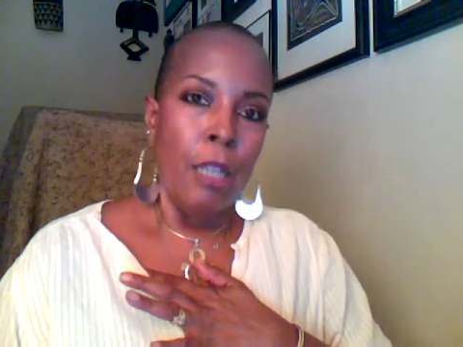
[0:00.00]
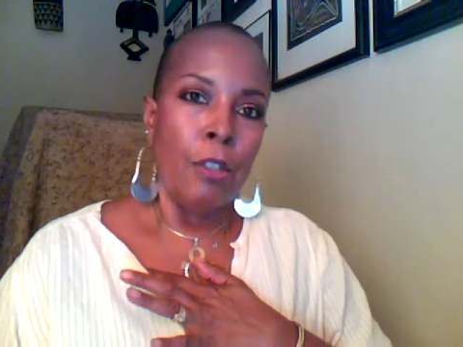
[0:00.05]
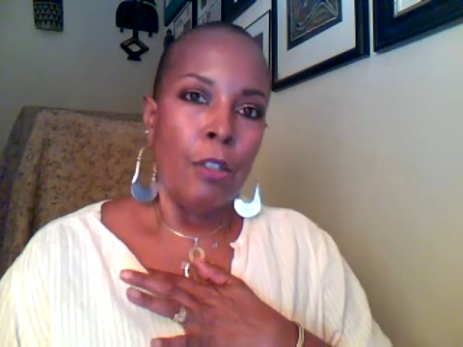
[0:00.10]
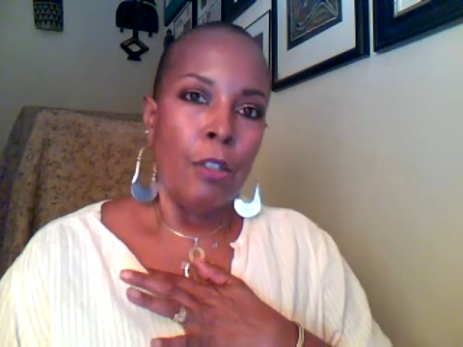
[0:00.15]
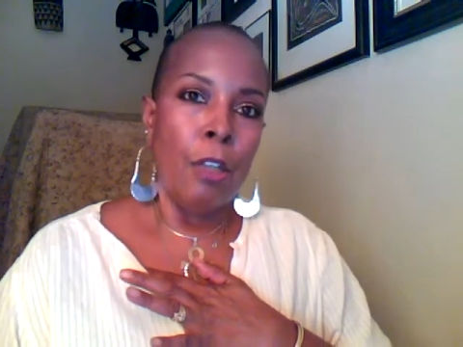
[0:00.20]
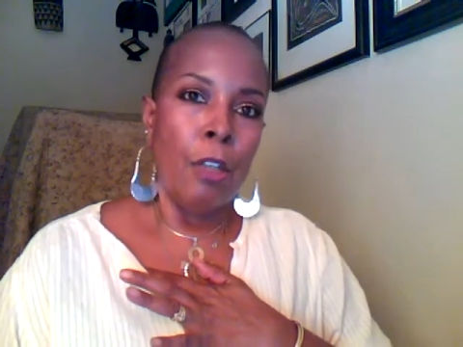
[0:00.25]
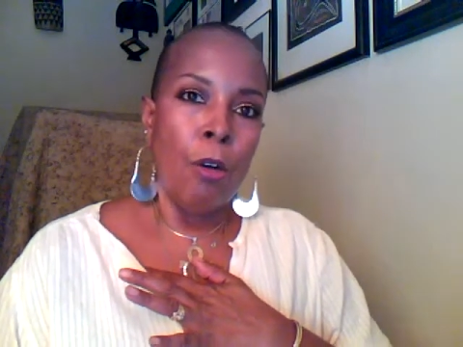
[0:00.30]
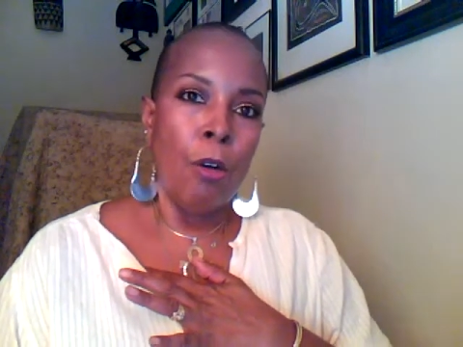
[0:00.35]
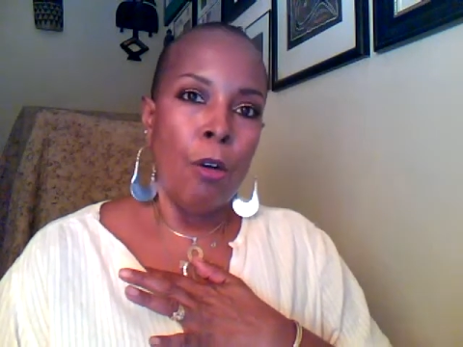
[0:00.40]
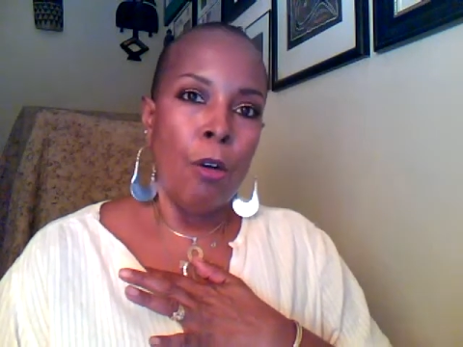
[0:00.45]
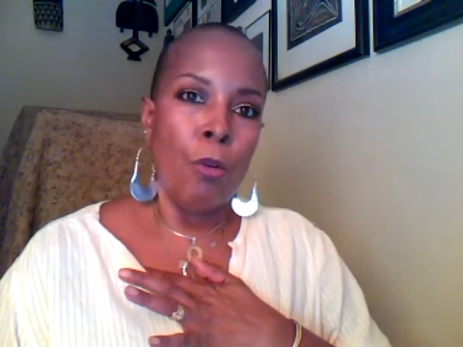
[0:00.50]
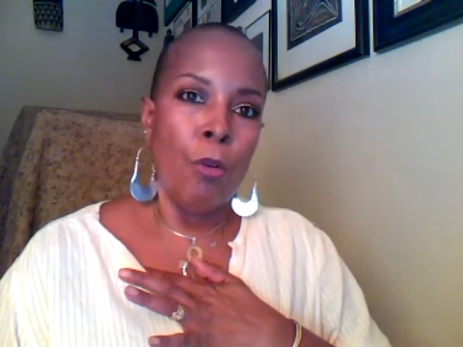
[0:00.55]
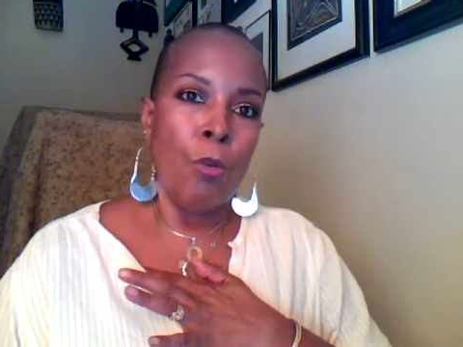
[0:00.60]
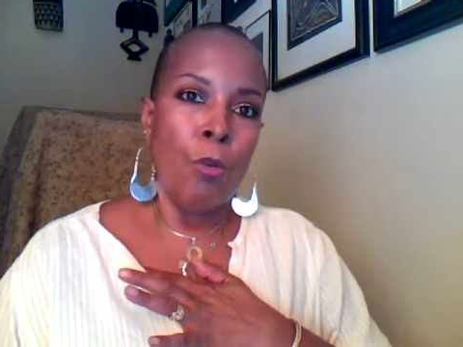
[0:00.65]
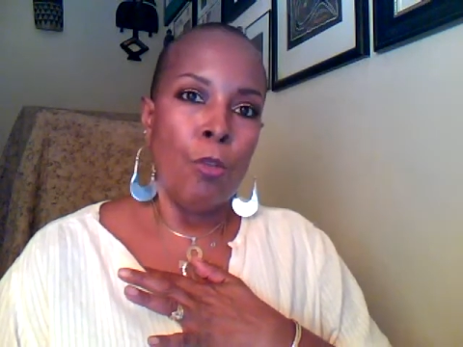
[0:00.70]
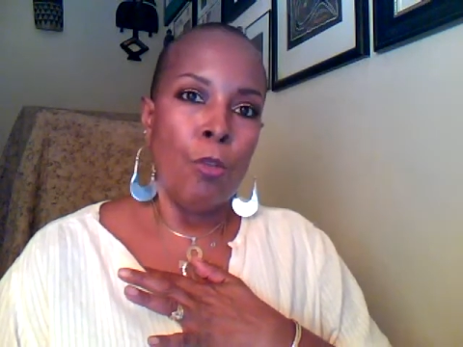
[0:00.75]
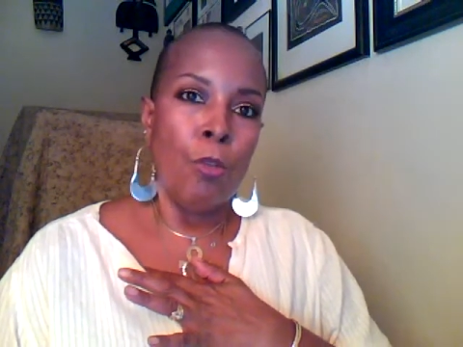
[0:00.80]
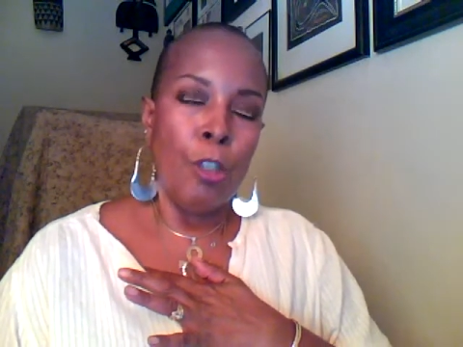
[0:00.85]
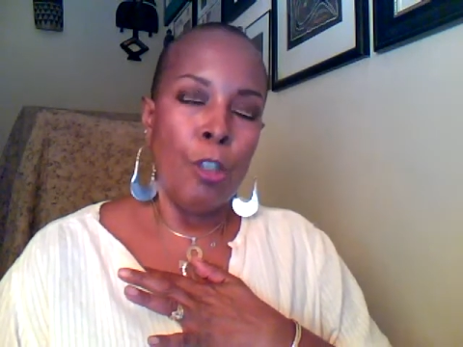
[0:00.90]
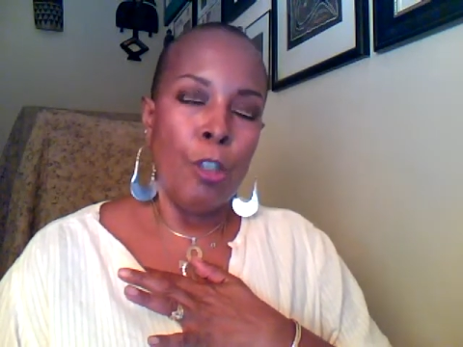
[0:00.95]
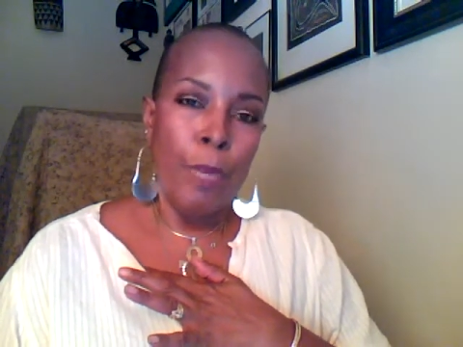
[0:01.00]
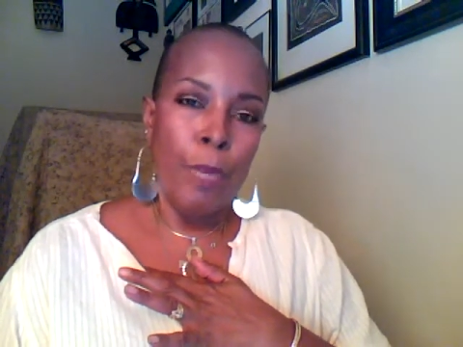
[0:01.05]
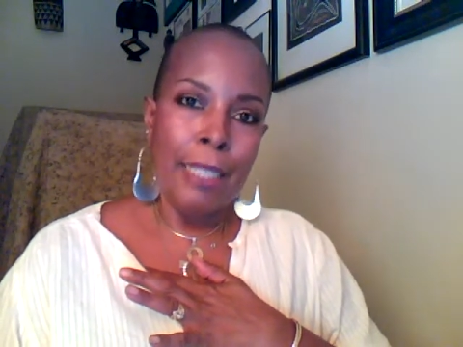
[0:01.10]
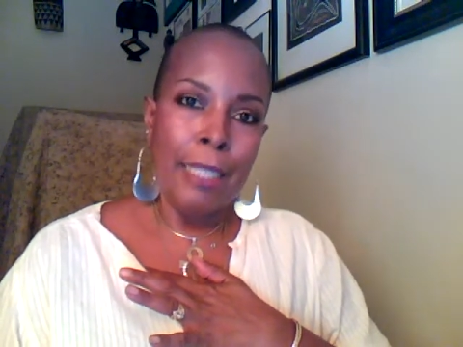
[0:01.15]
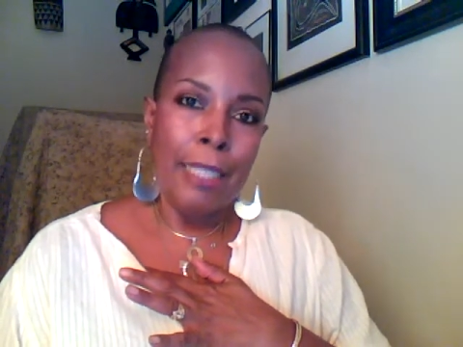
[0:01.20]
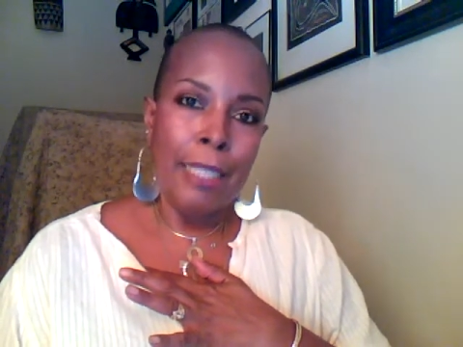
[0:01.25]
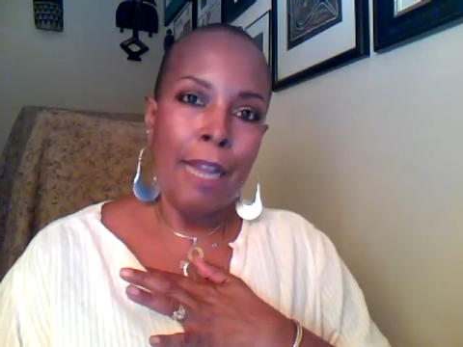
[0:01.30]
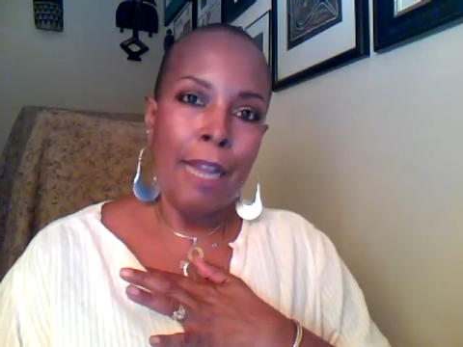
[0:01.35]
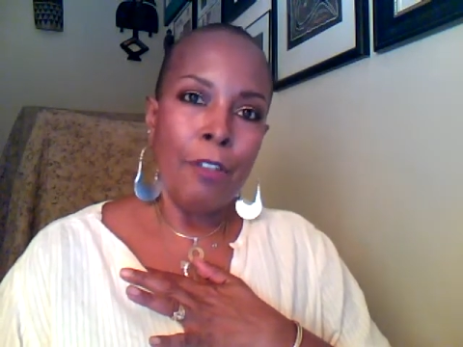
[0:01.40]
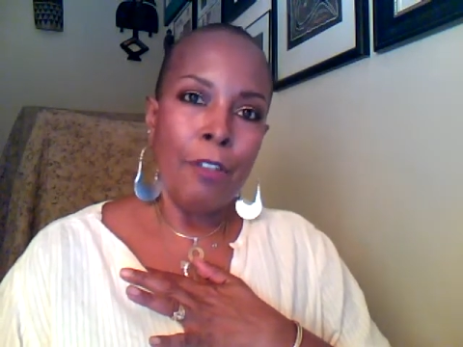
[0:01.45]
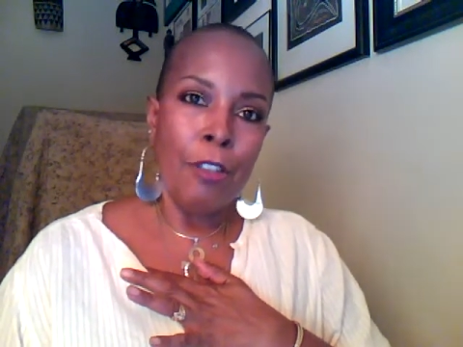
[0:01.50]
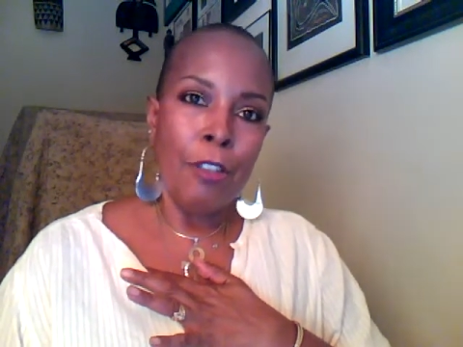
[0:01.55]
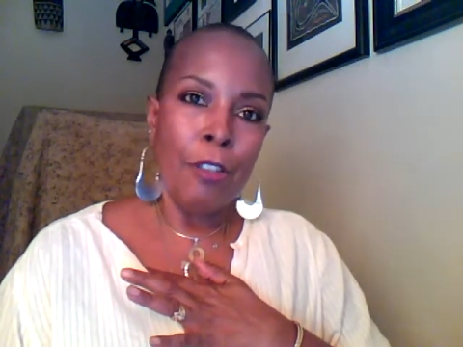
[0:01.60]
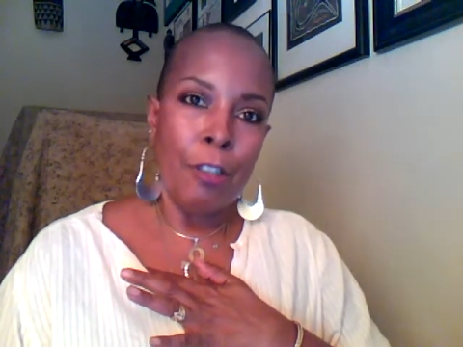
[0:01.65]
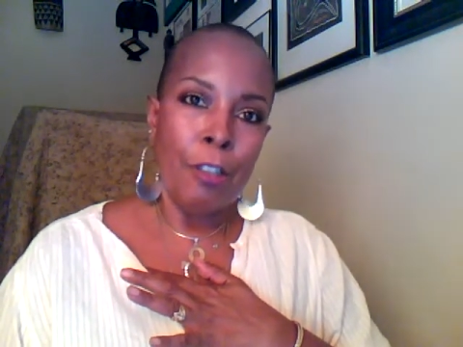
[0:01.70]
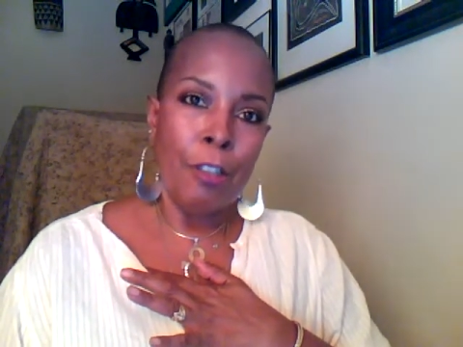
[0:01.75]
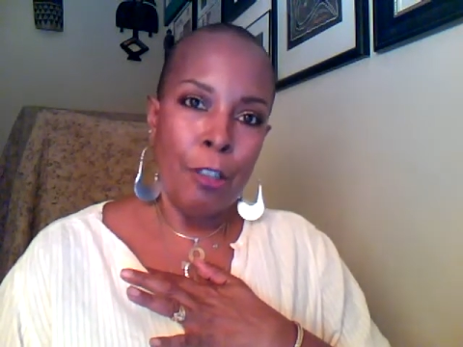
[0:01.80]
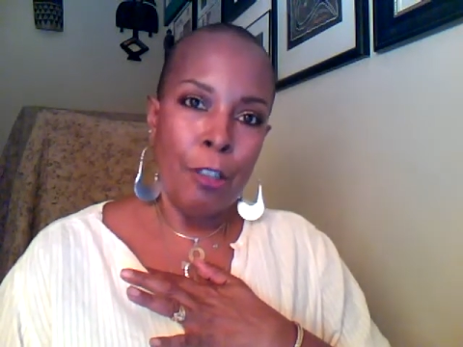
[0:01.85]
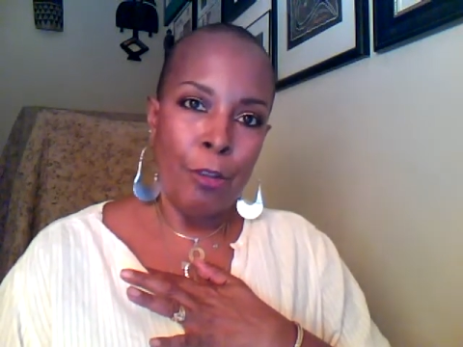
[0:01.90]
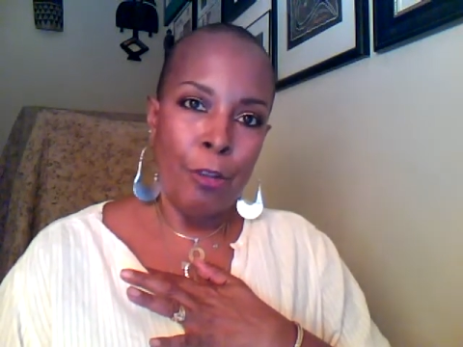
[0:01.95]
So 2 weeks after the
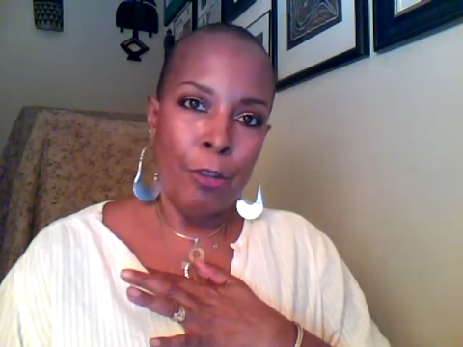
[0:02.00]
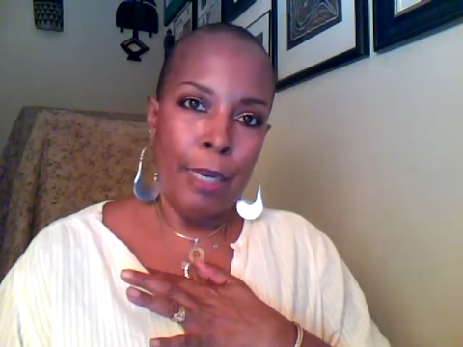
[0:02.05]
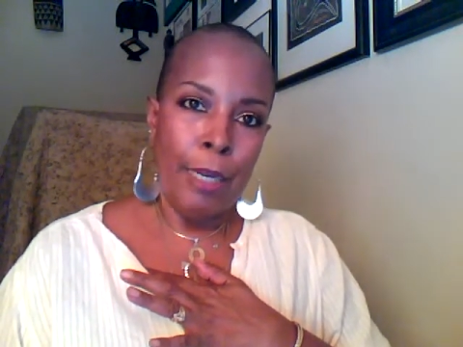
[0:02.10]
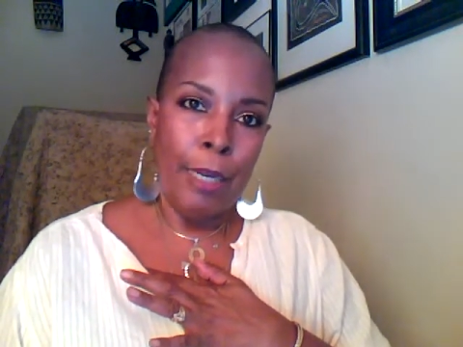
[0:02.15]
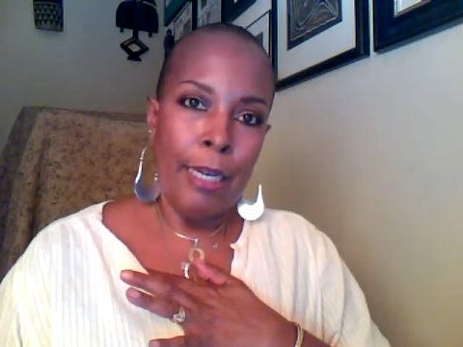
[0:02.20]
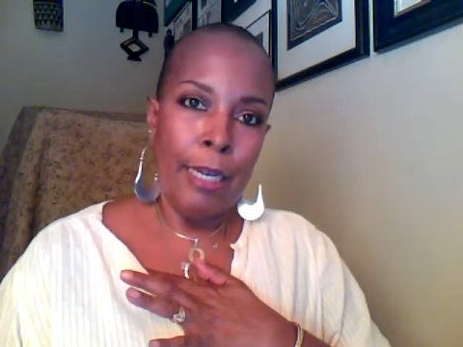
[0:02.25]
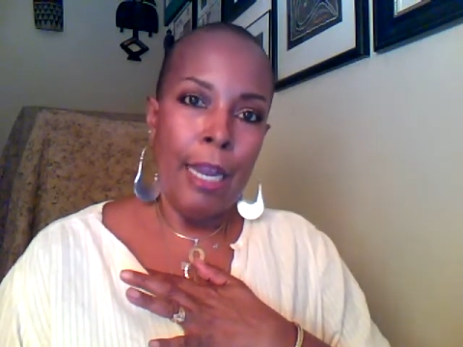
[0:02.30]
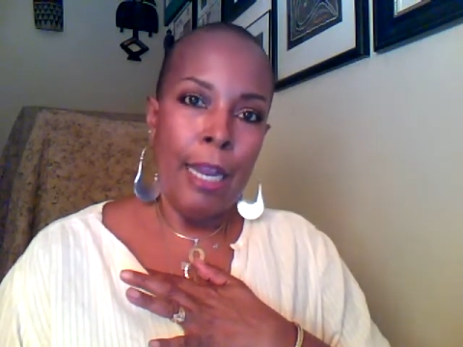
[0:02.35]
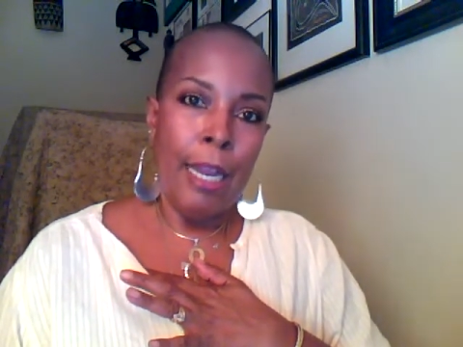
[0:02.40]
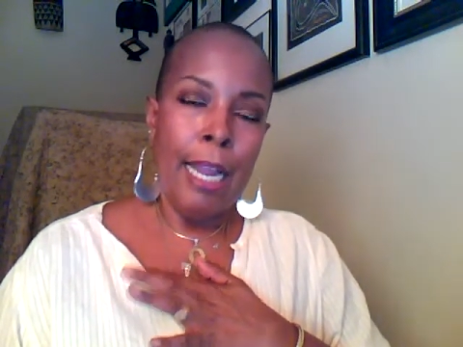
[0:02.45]
surgery,